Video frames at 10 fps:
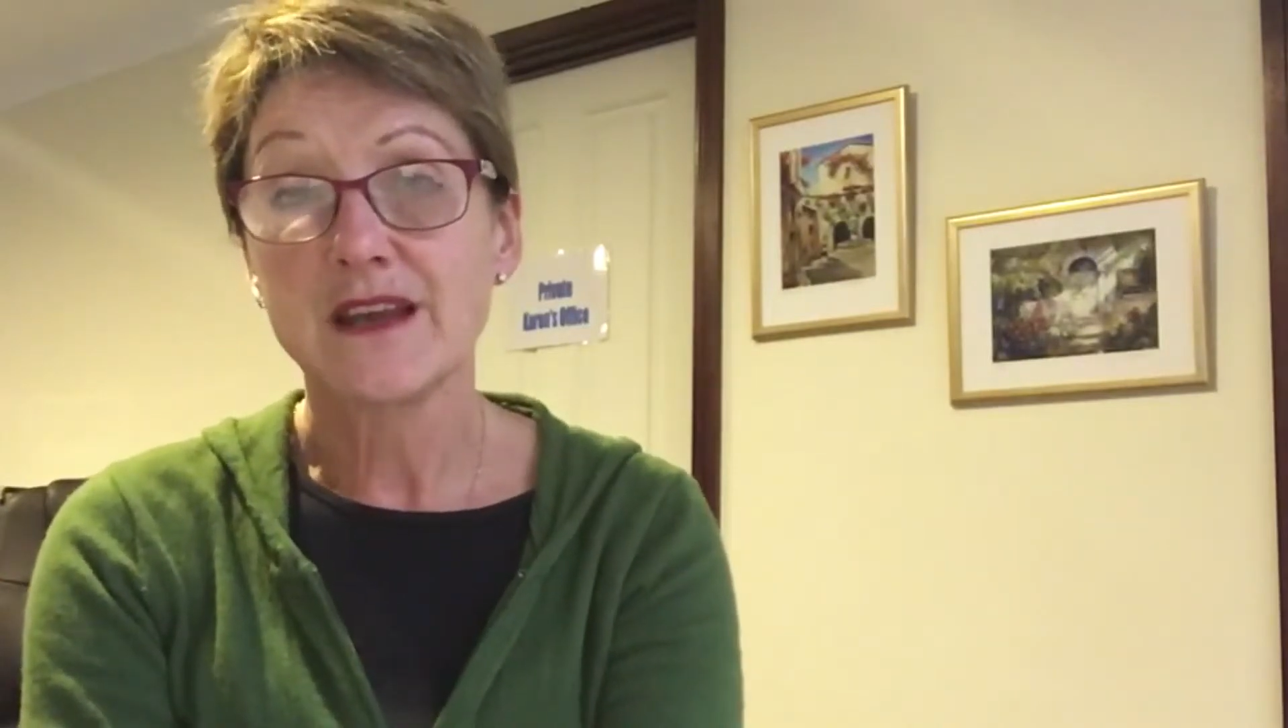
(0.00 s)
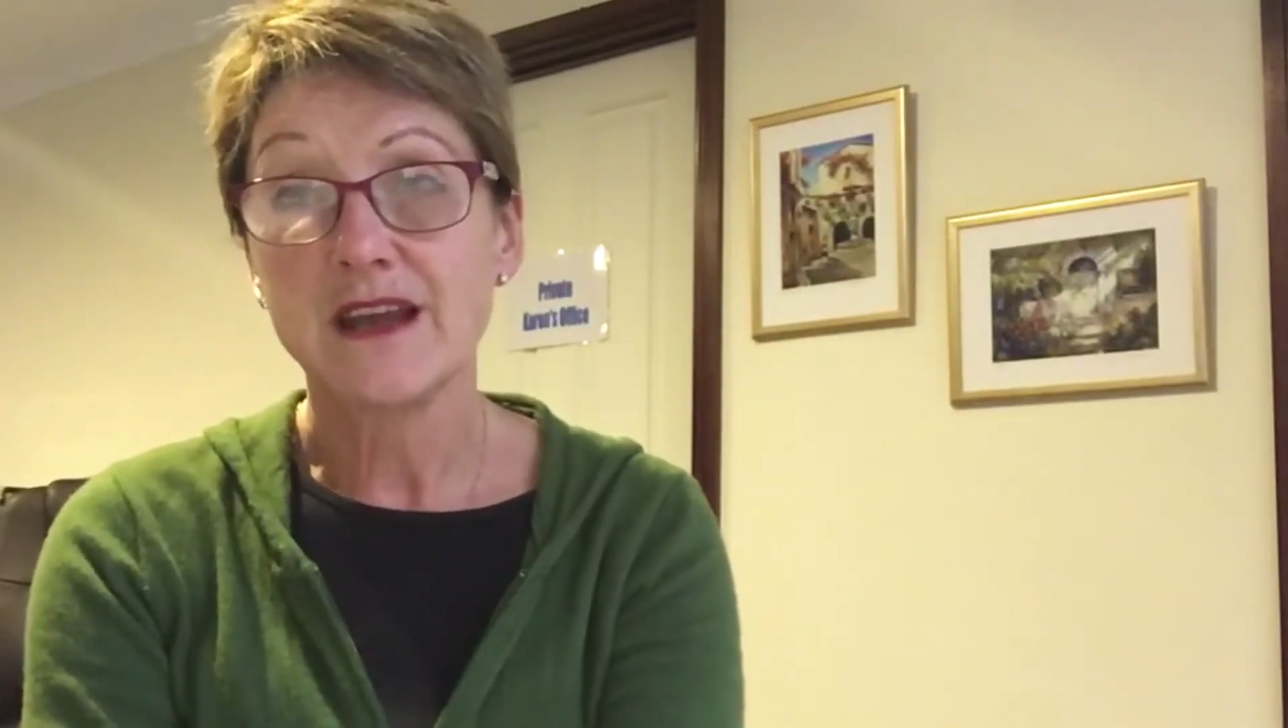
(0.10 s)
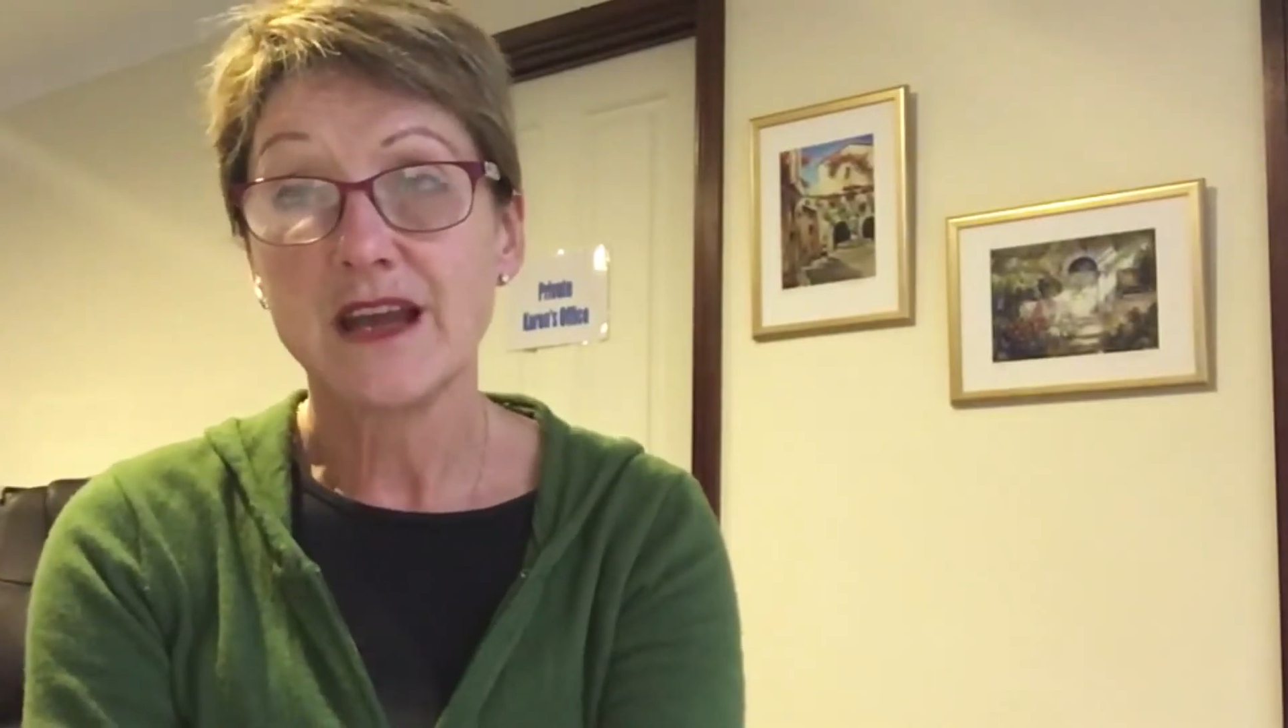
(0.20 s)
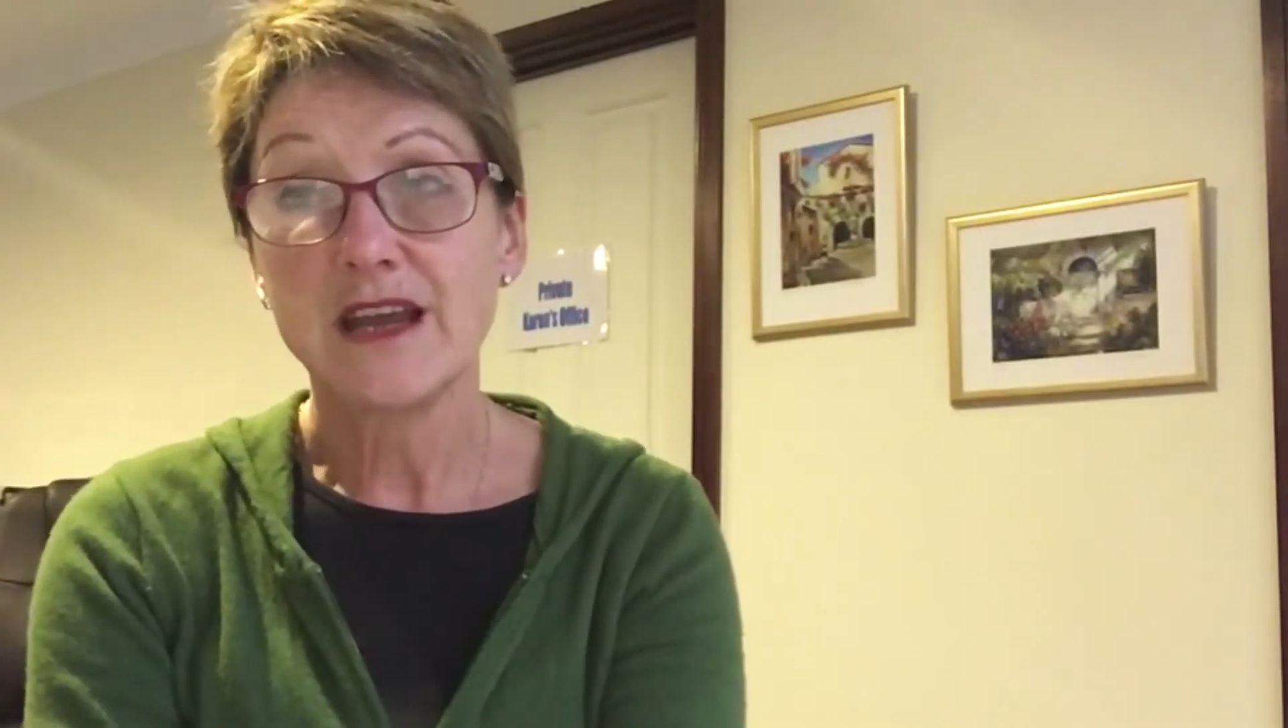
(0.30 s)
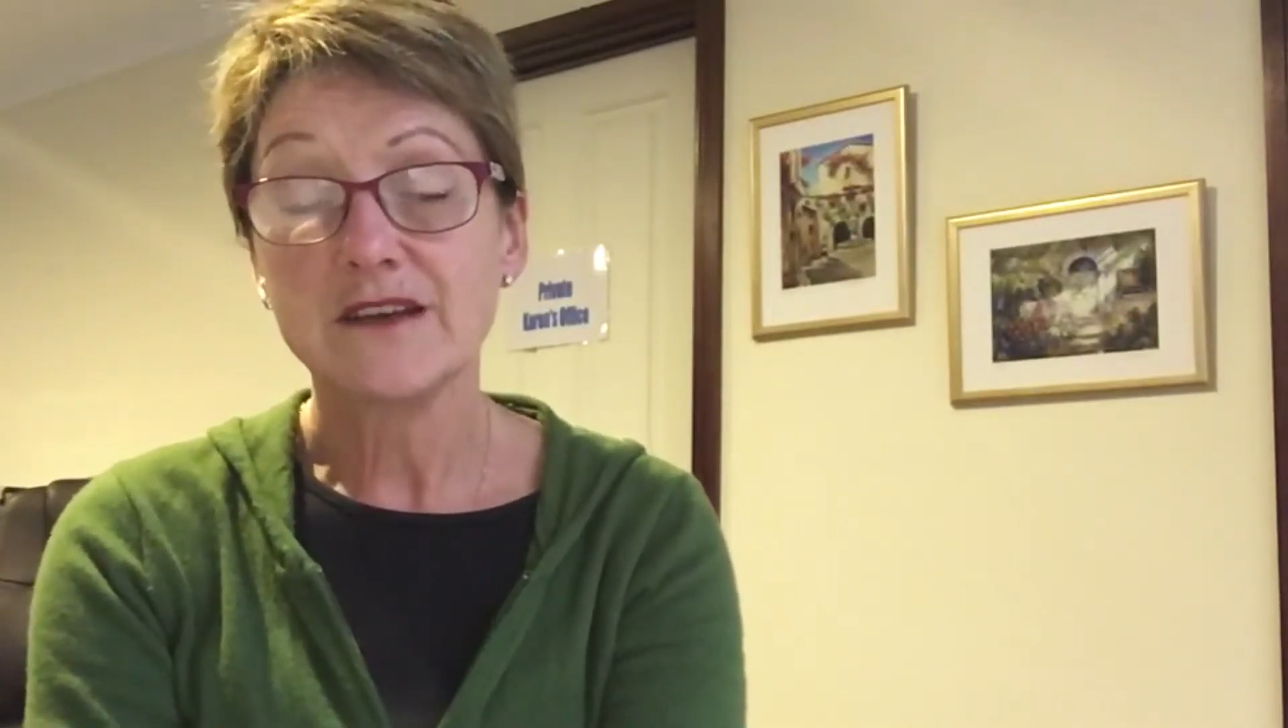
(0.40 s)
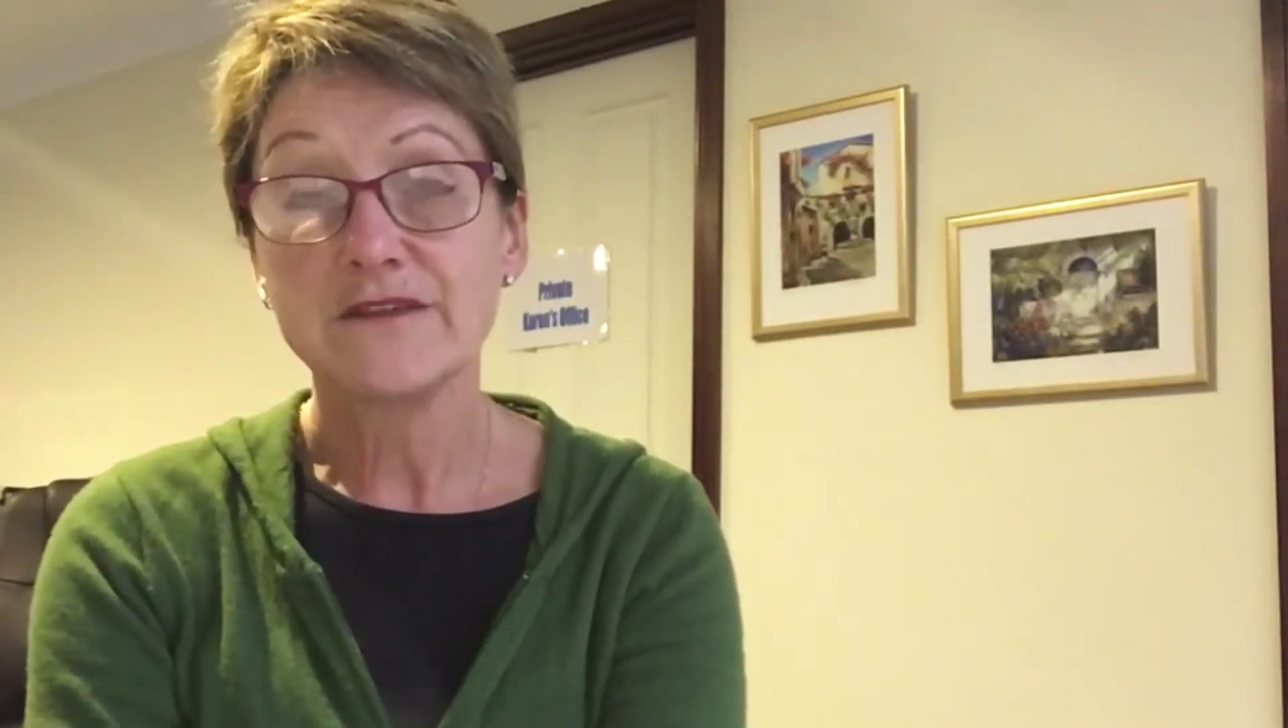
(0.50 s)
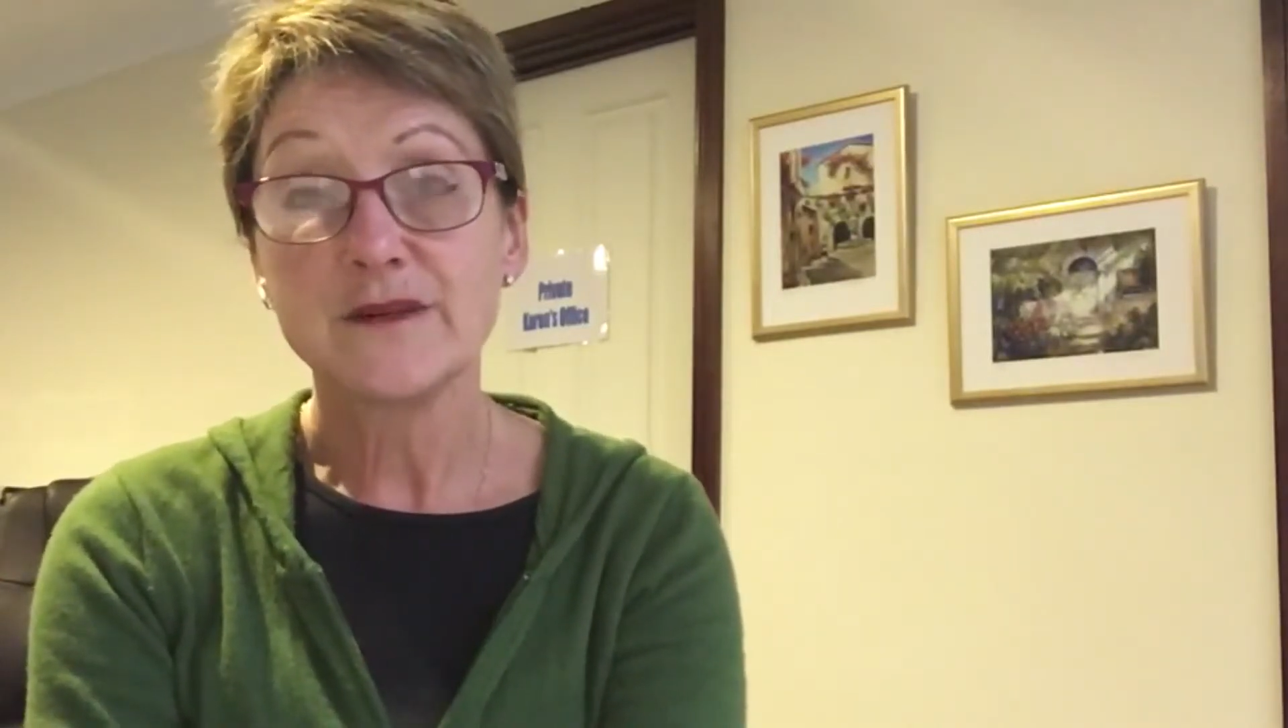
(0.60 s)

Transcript: And for